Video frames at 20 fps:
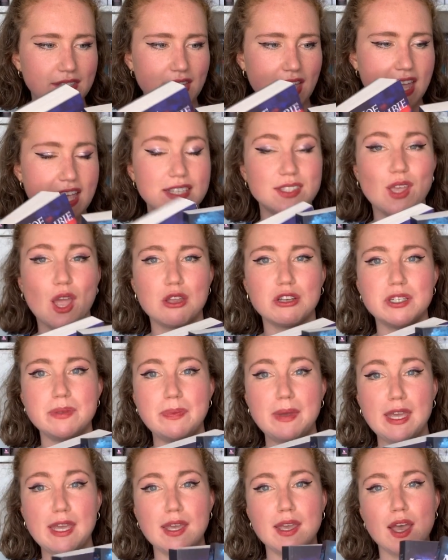is going to
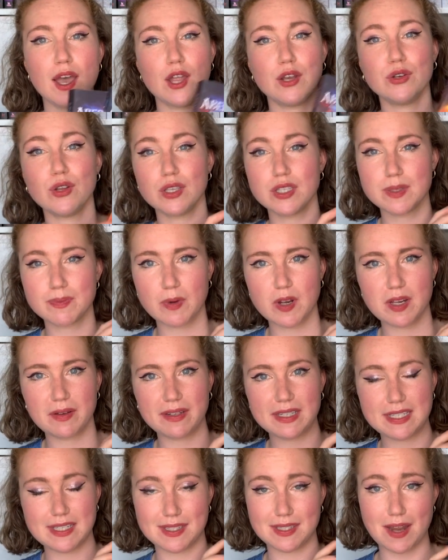be
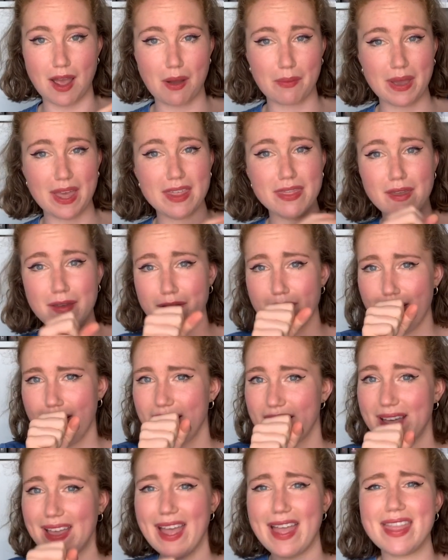non-spoilery to start with
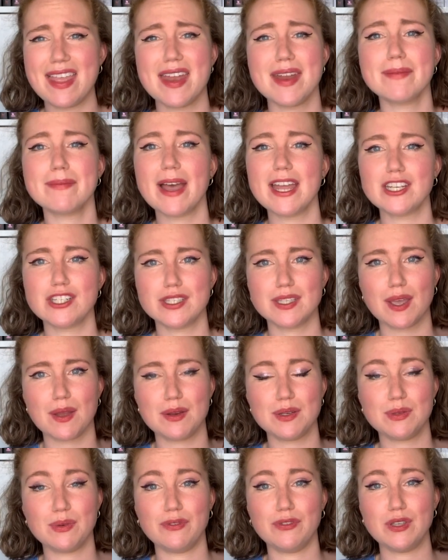and then I might just go
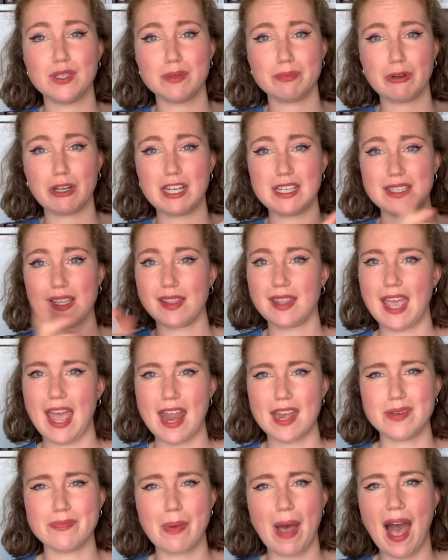into a few spoilers at the
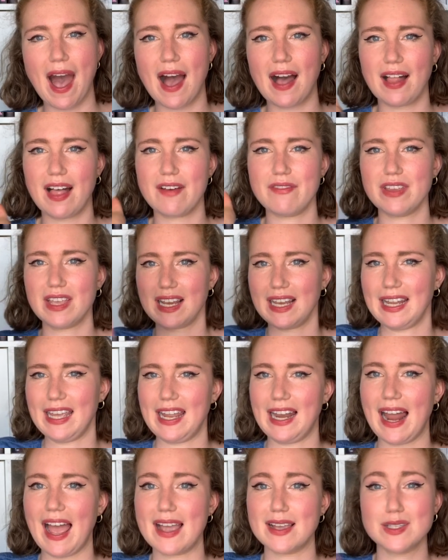end, but I'll have a clear
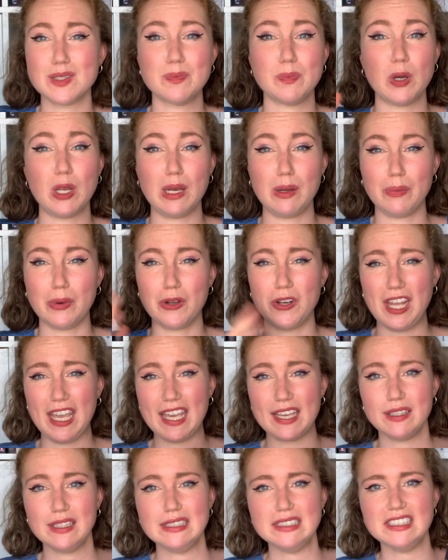like spoiler
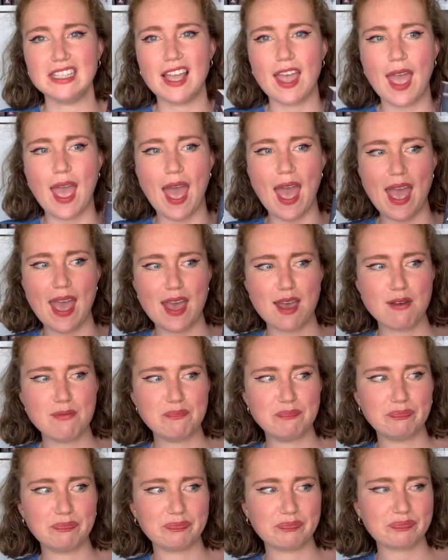warning. So
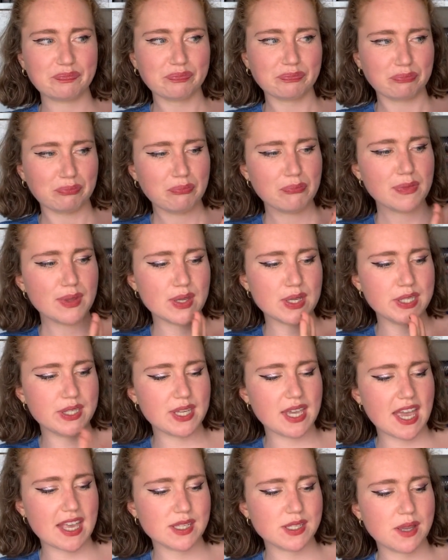
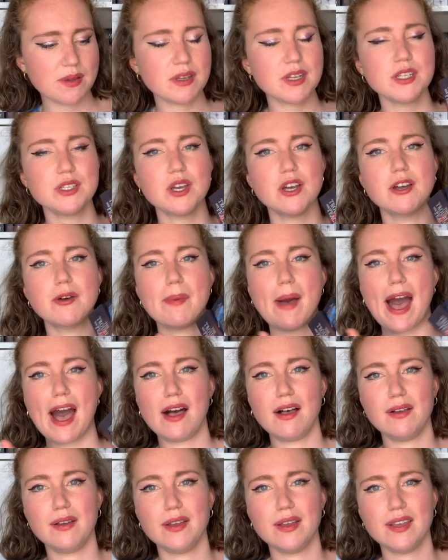I'm going to talk
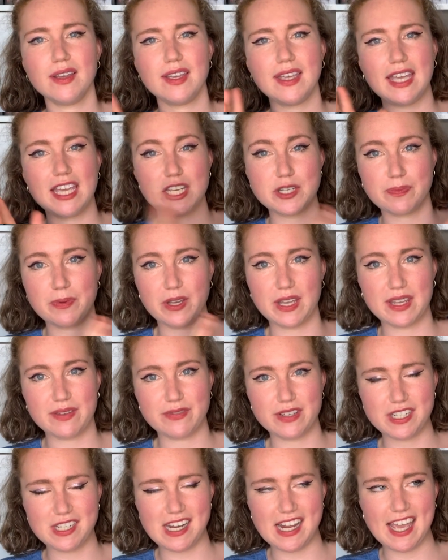about each book
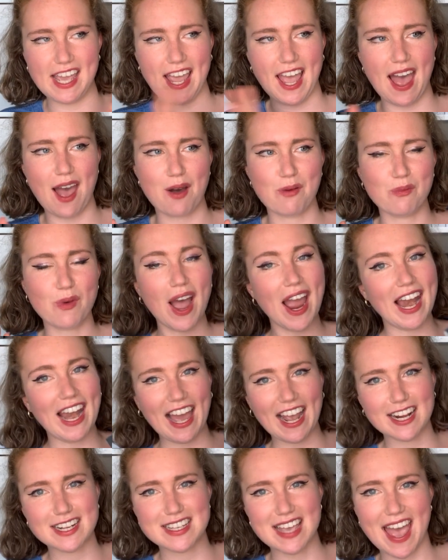individually and why I
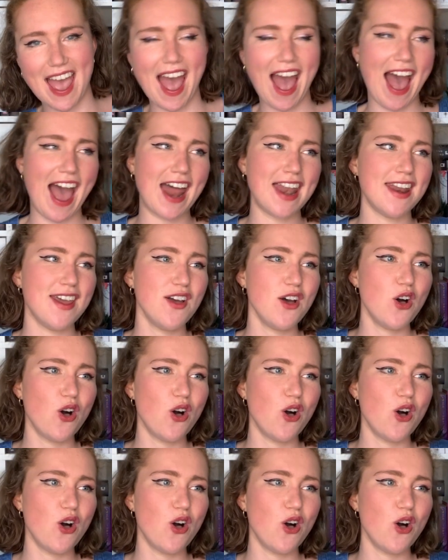liked it, and